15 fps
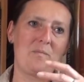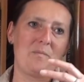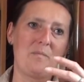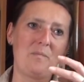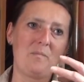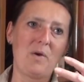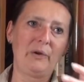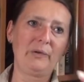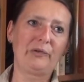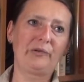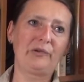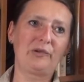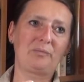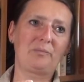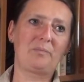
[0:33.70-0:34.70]

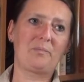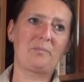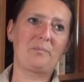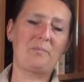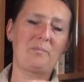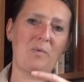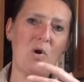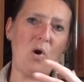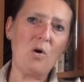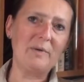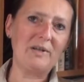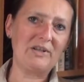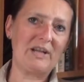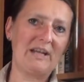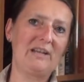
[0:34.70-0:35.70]
most
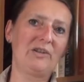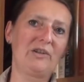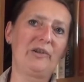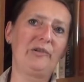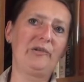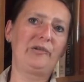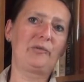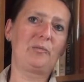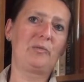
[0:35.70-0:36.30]
commentators,